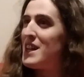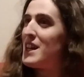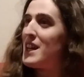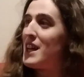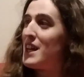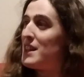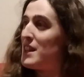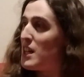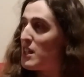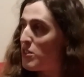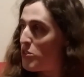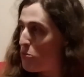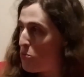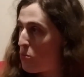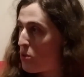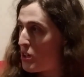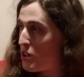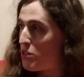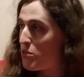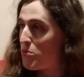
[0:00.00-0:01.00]
And that's
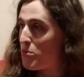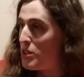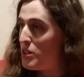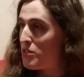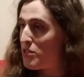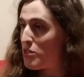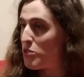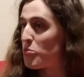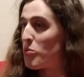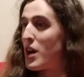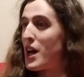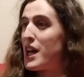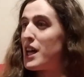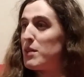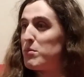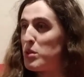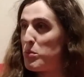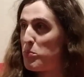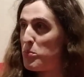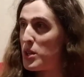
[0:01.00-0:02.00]
one of the reasons why
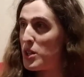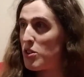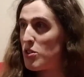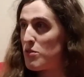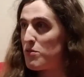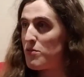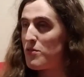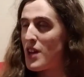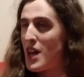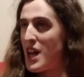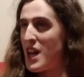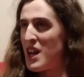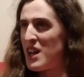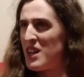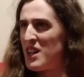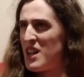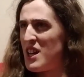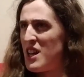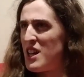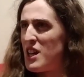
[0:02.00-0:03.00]
I'm a bigger
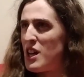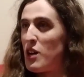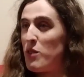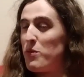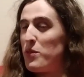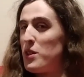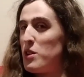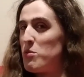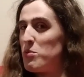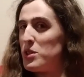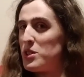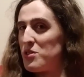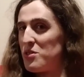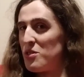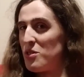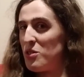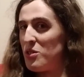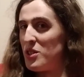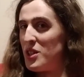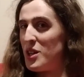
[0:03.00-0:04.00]
fan of the
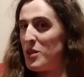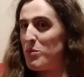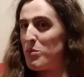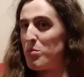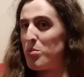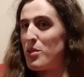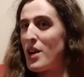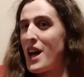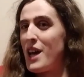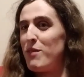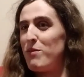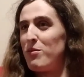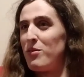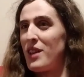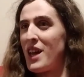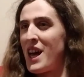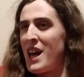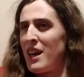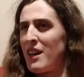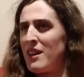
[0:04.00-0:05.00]
original pride
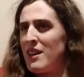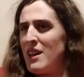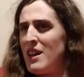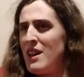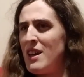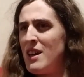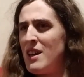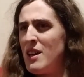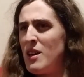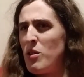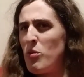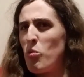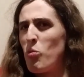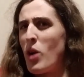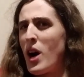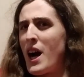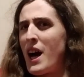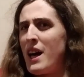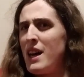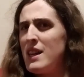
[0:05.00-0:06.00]
flag.
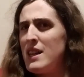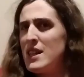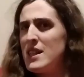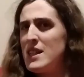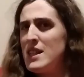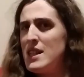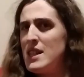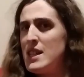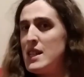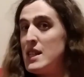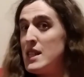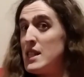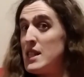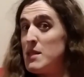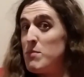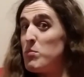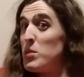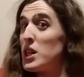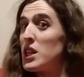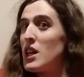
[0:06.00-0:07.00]
Why?
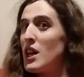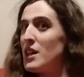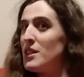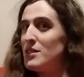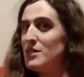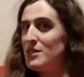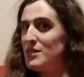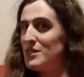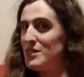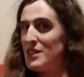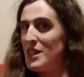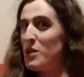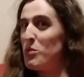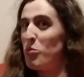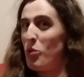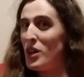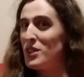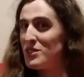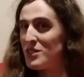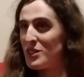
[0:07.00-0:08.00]
Because it
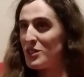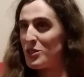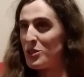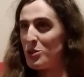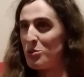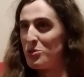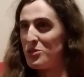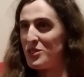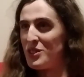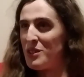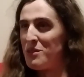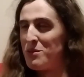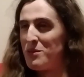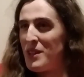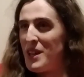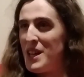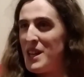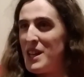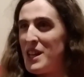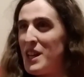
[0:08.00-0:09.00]
was inclusive.
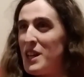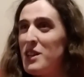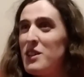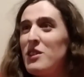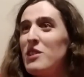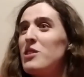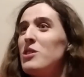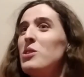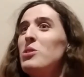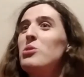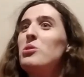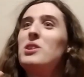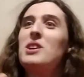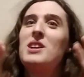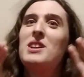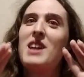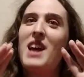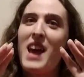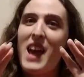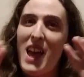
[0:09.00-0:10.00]
It
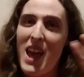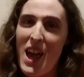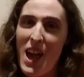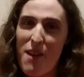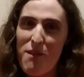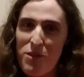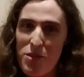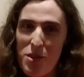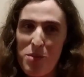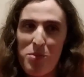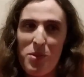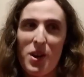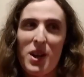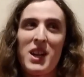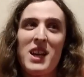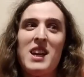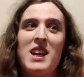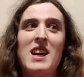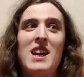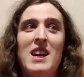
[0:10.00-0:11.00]
included everybody.